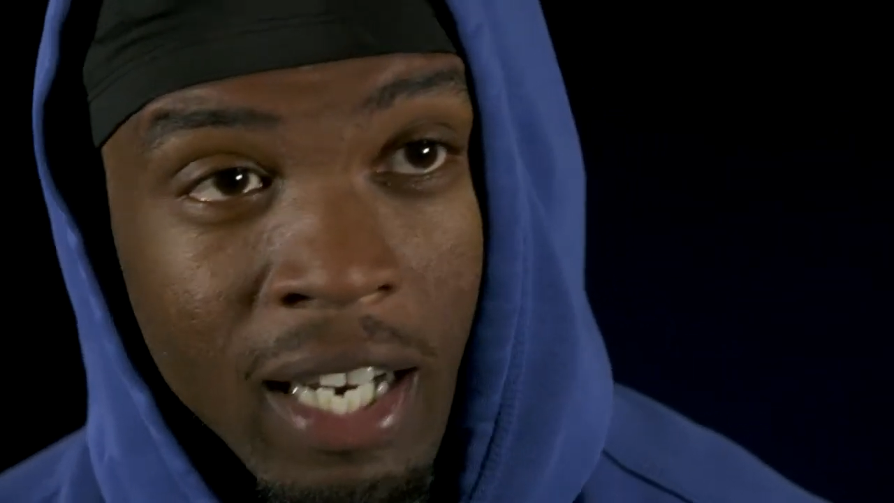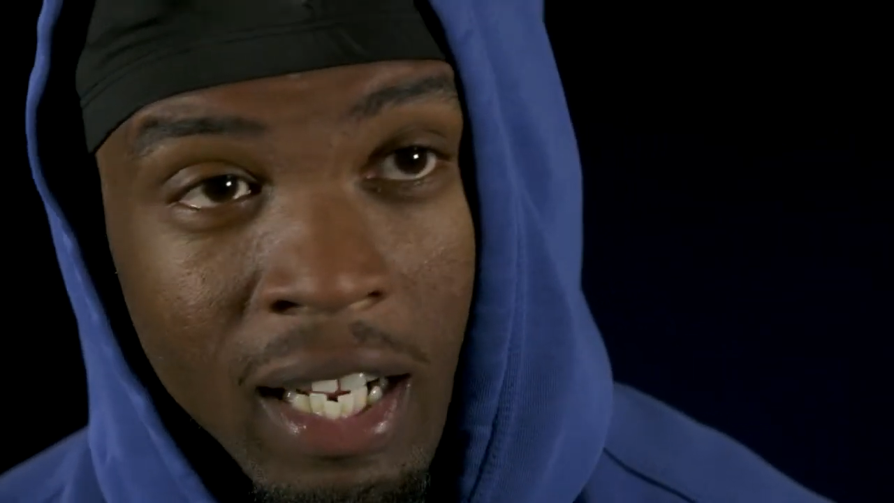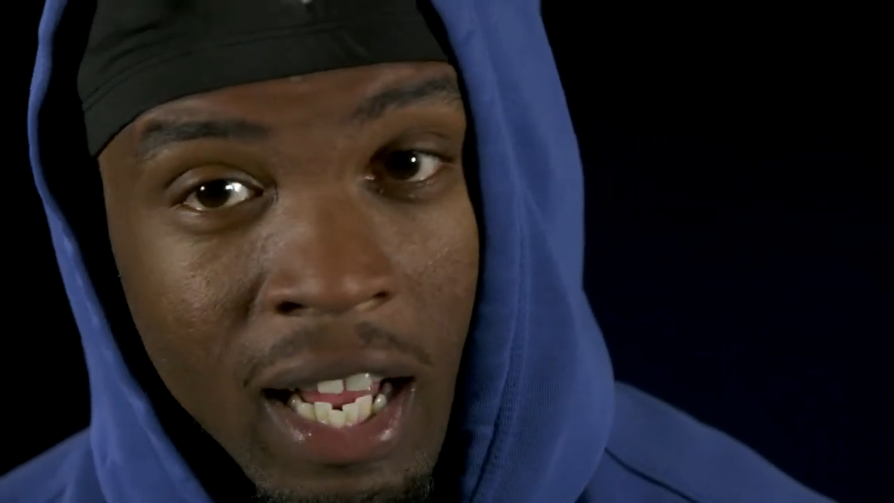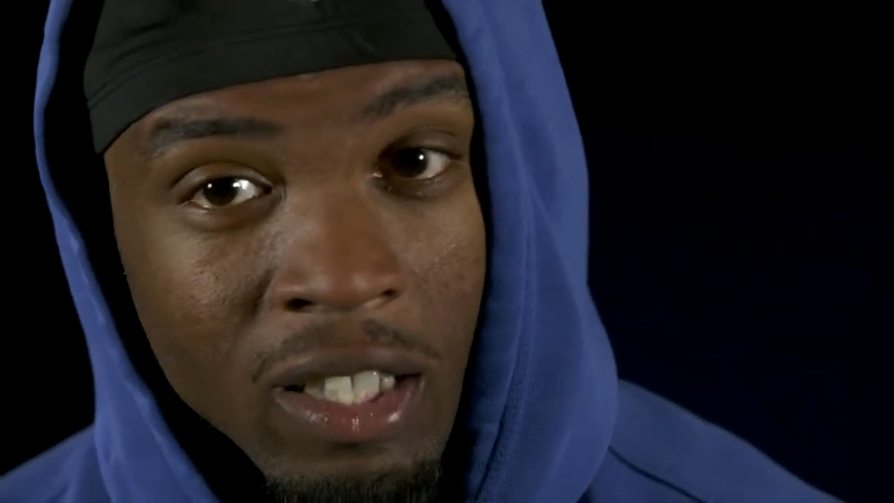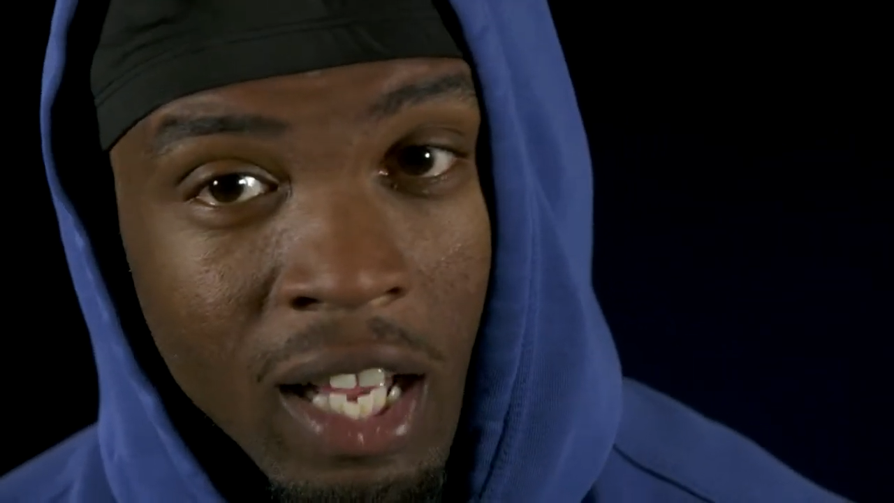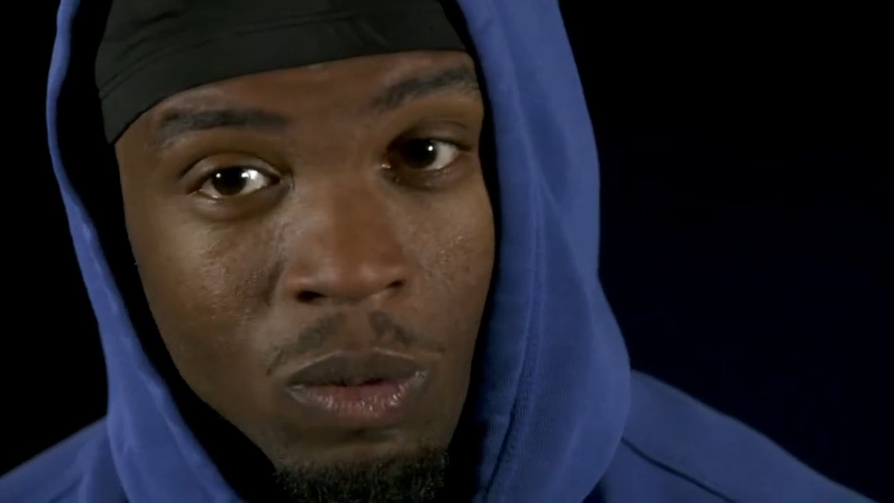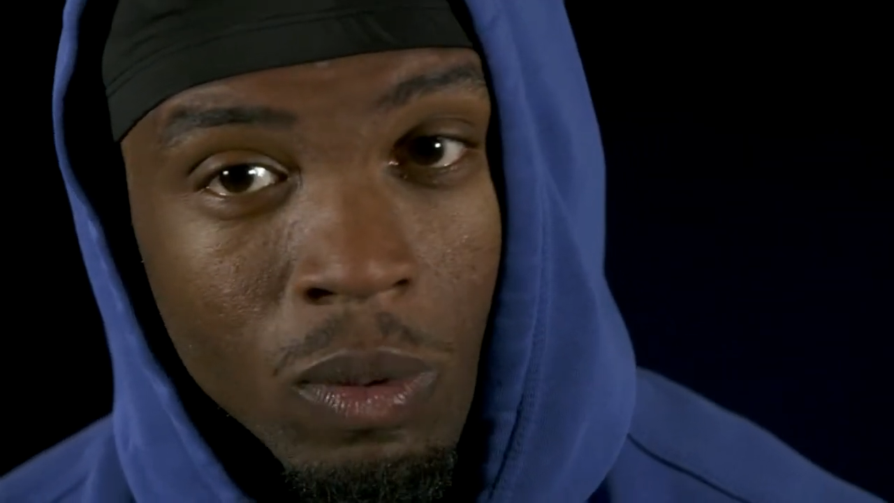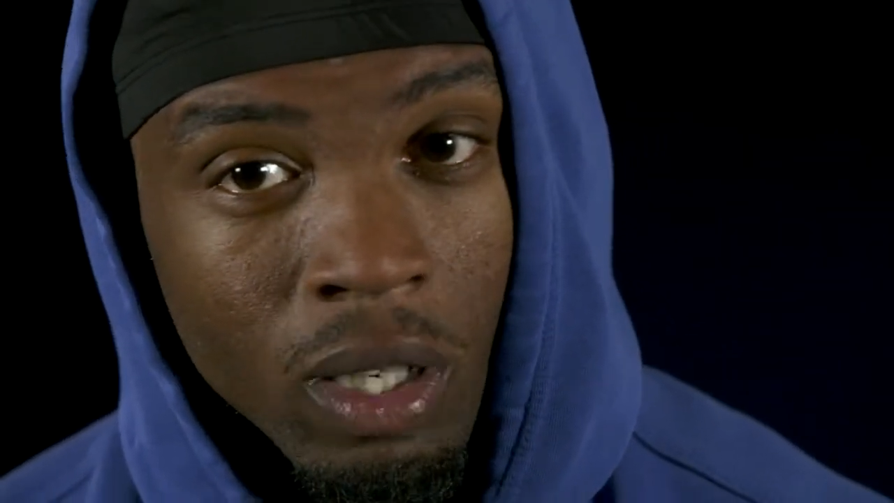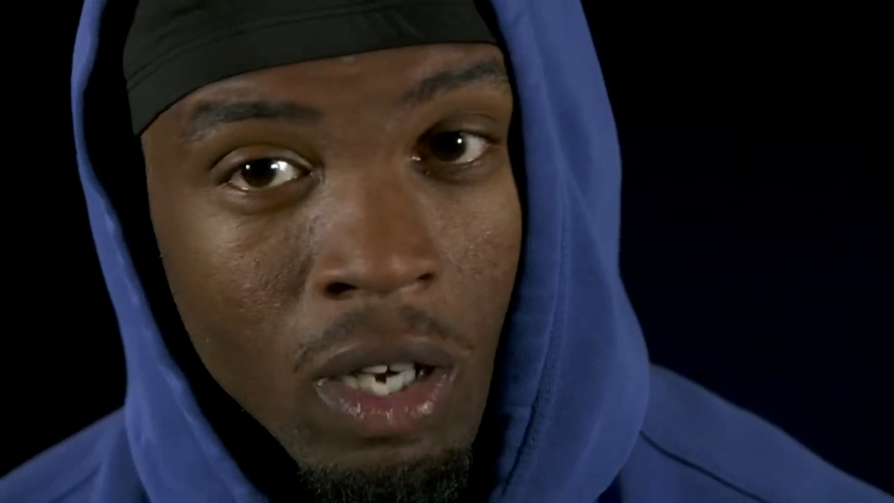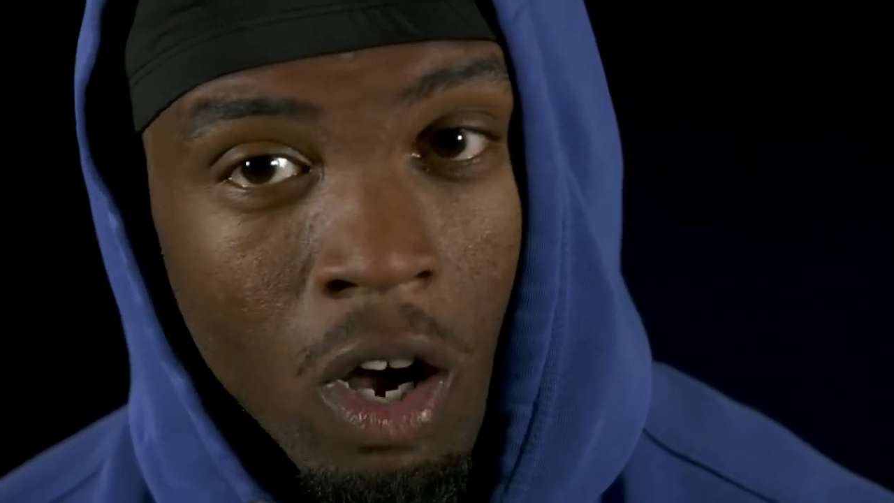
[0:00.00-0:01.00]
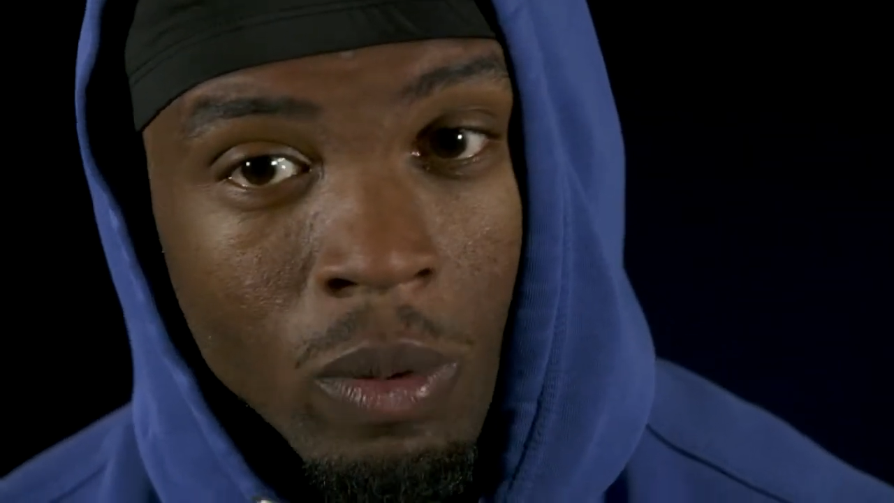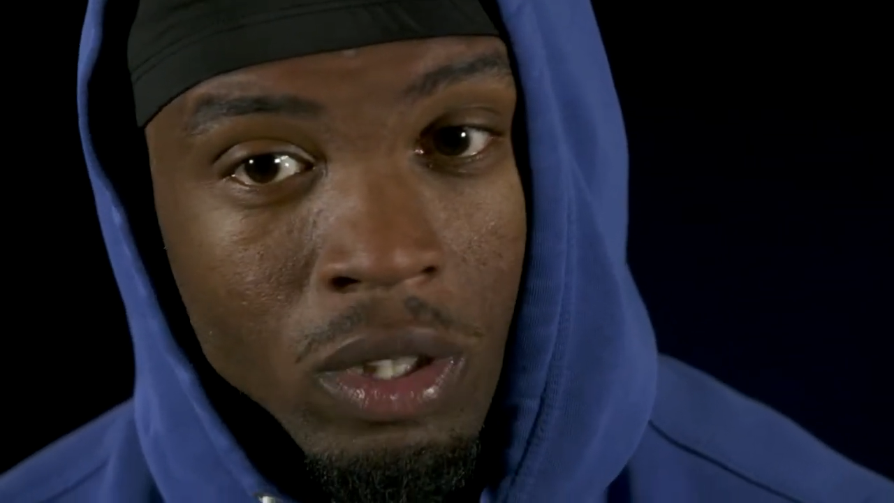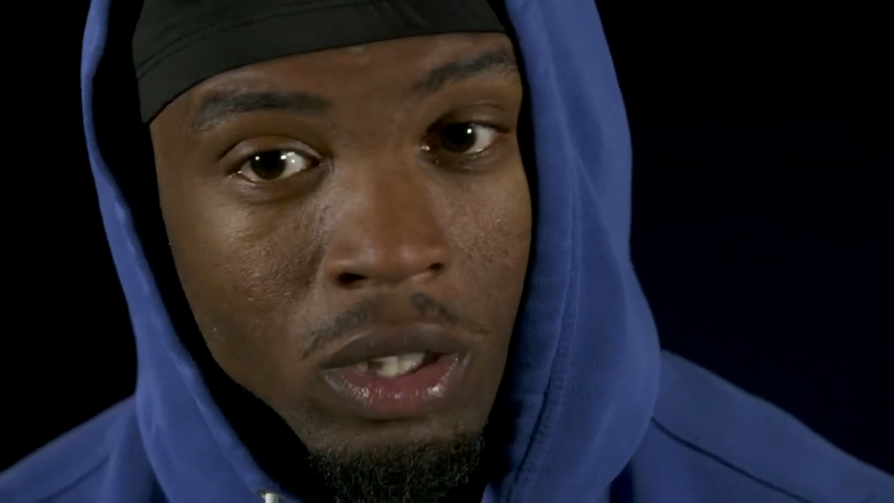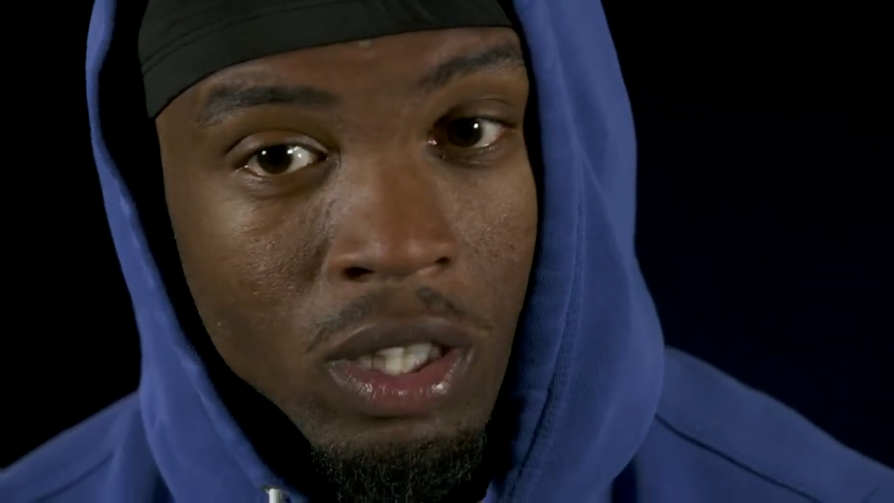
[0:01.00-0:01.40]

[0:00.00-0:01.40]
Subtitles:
and that's what he always